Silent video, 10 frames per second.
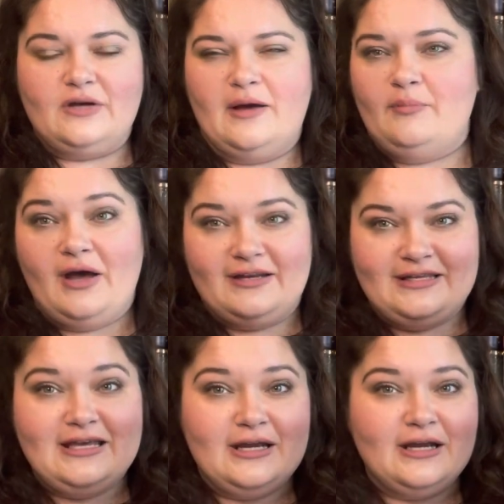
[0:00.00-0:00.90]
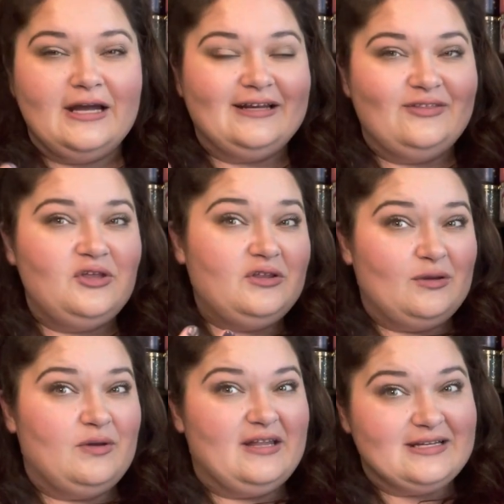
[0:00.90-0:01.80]
uh, body care, and I think that
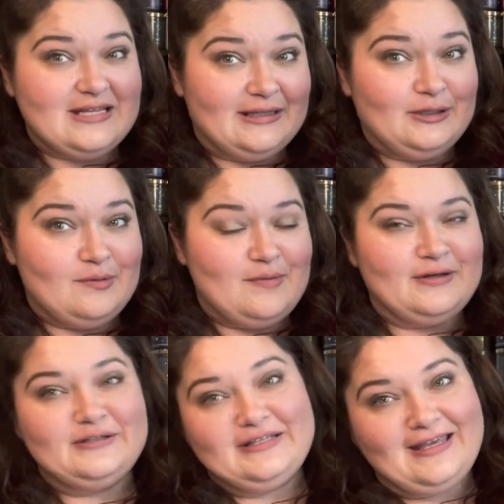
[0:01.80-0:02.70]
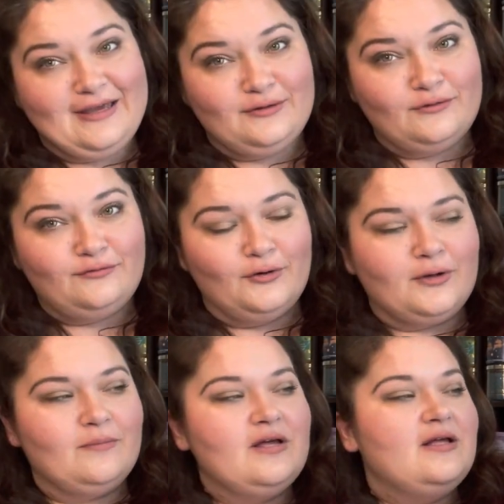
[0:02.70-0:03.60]
we liked it a little bit better in the candle
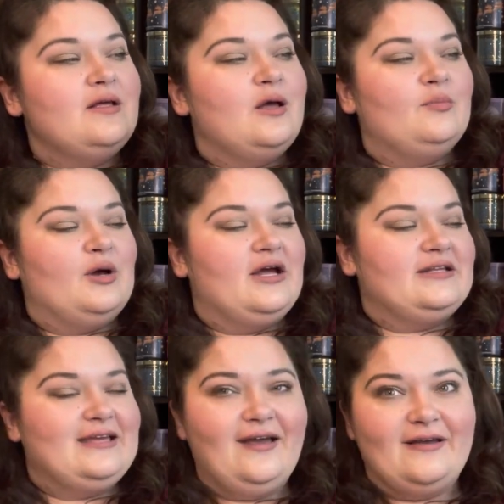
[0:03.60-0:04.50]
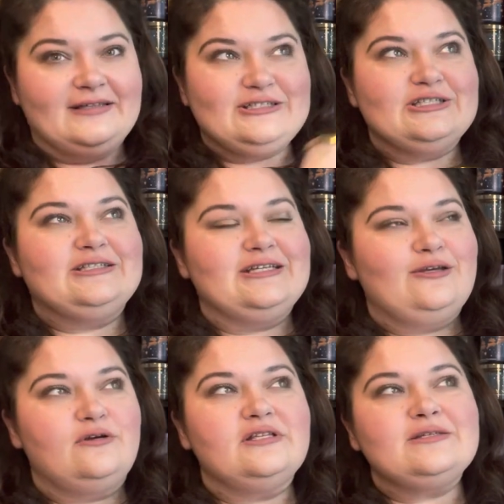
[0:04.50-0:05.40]
form. But yeah, it's just like
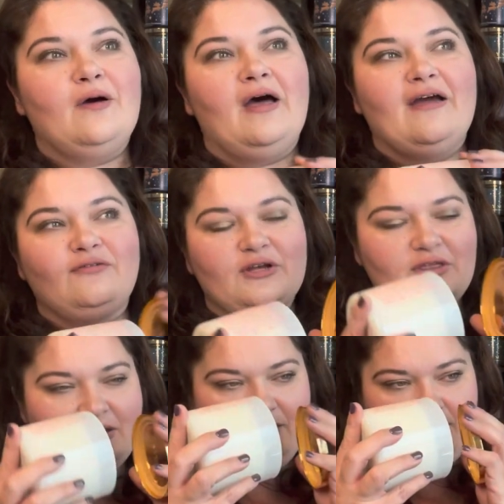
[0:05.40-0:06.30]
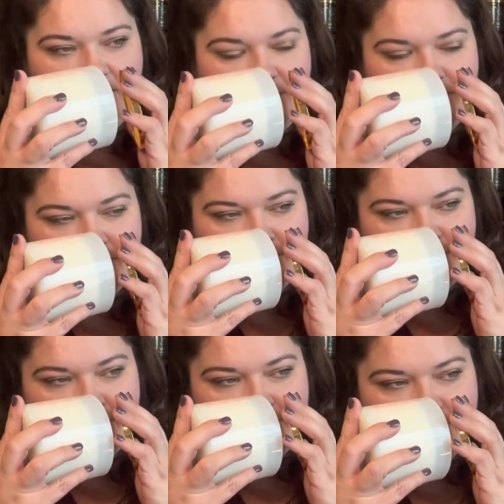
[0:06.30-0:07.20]
you can smell everything in here,
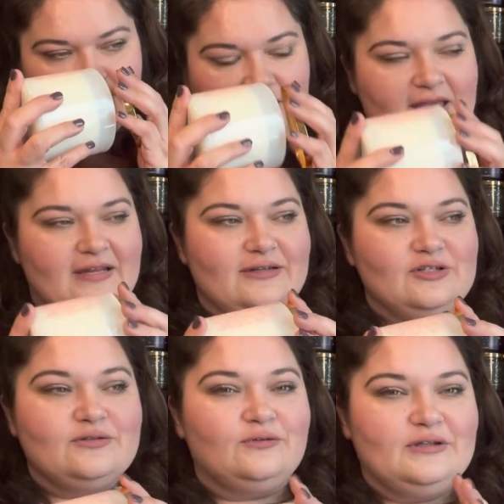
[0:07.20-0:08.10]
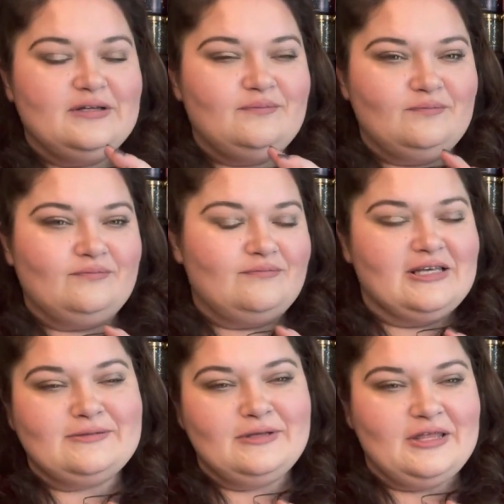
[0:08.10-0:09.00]
and it just really
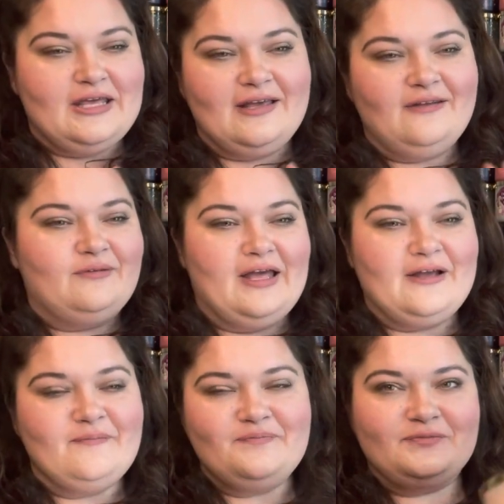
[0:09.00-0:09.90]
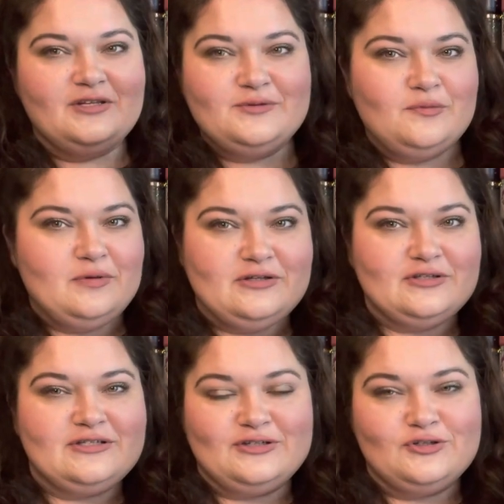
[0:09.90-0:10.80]
makes me think like this would be
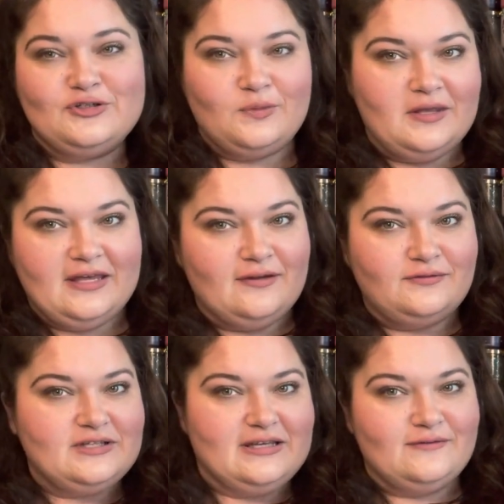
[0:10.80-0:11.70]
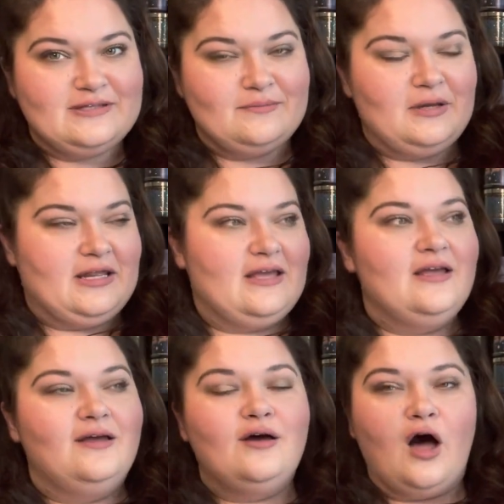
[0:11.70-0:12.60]
just such a sweet gift to give somebody
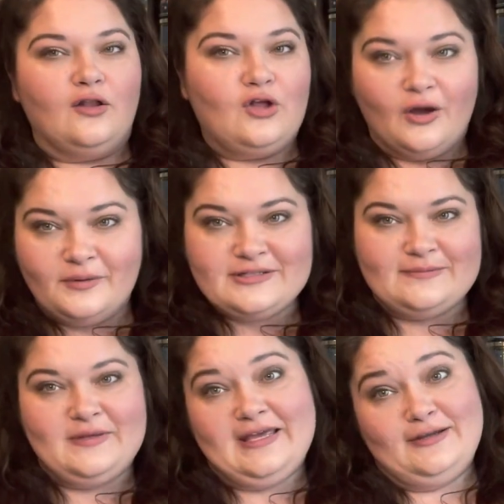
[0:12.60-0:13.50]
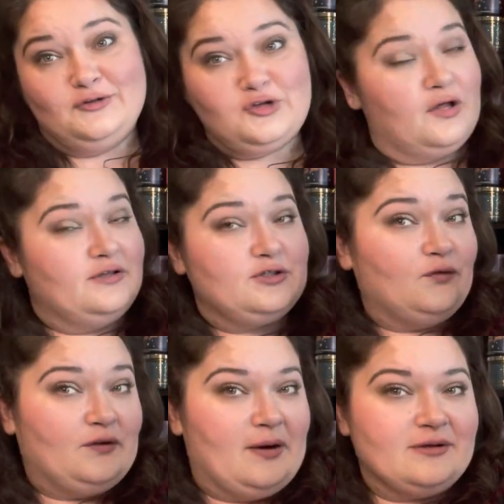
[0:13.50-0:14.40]
along with some candy and chocolates or
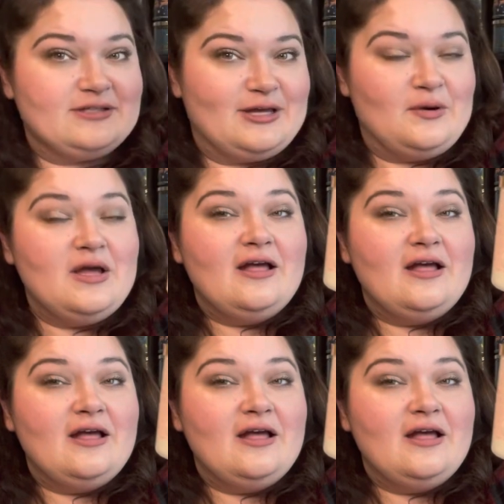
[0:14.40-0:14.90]
flowers. So